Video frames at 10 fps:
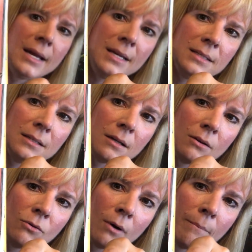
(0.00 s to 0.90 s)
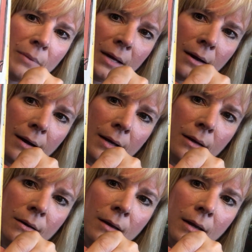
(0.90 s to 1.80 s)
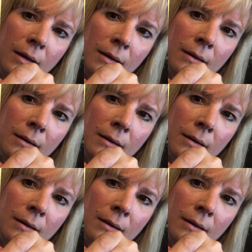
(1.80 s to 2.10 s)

he's a grumpy guy, isn't he?